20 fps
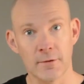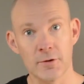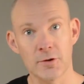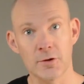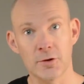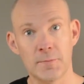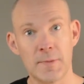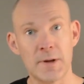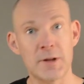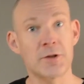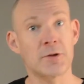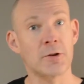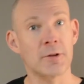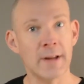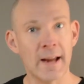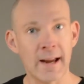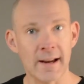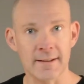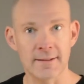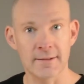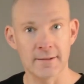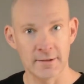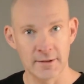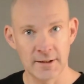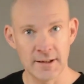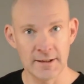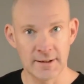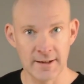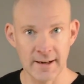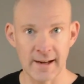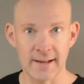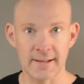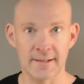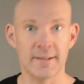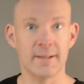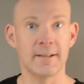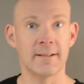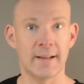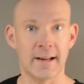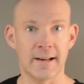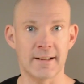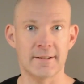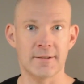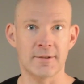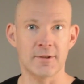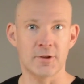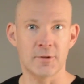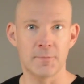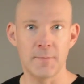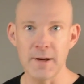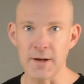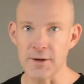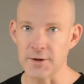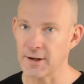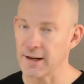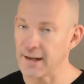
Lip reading: speech to text, TTS, text to speech,